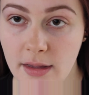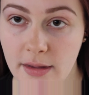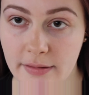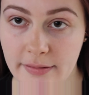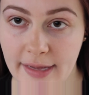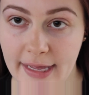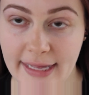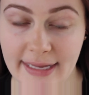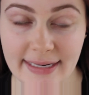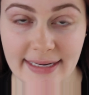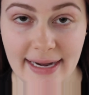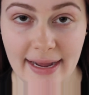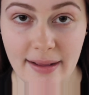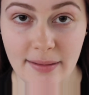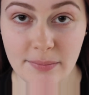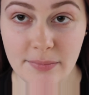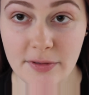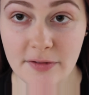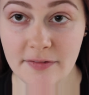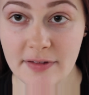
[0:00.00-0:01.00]
Okay,
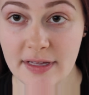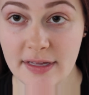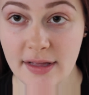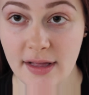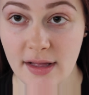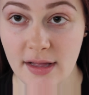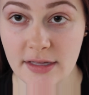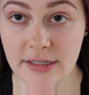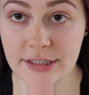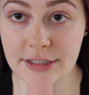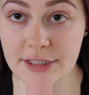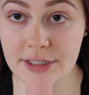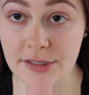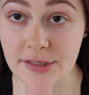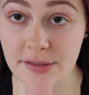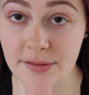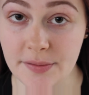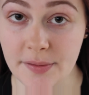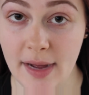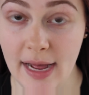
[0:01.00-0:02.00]
now moving on
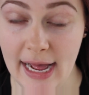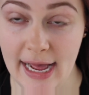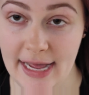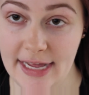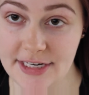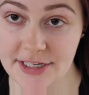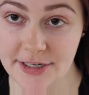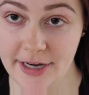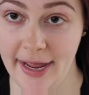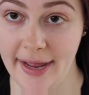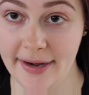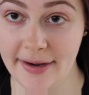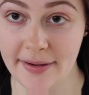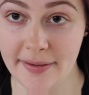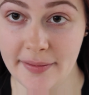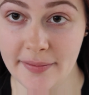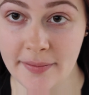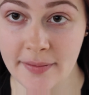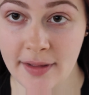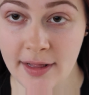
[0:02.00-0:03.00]
to
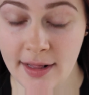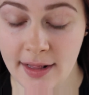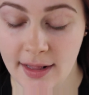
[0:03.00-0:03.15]
eyeshadow.